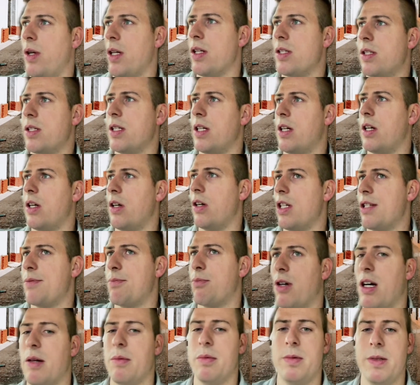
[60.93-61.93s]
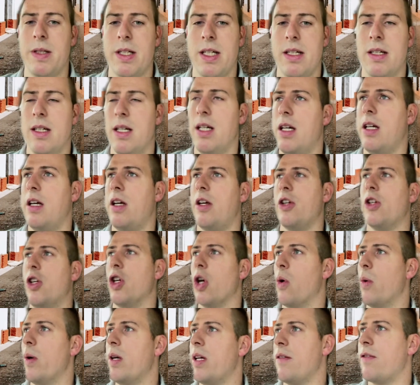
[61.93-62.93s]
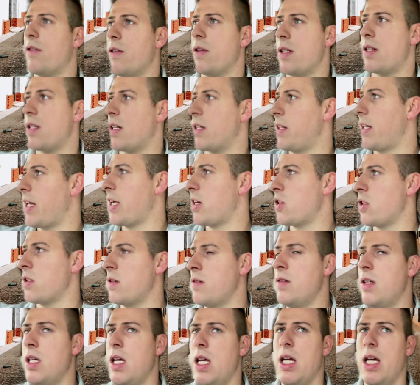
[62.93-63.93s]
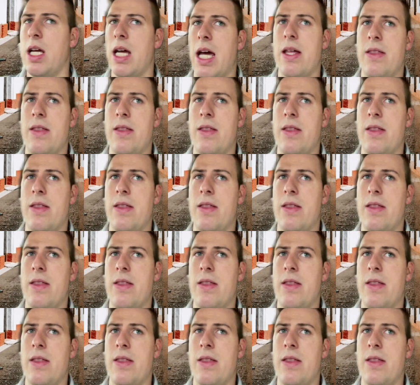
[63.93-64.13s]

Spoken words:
you consider is probably going for this collection?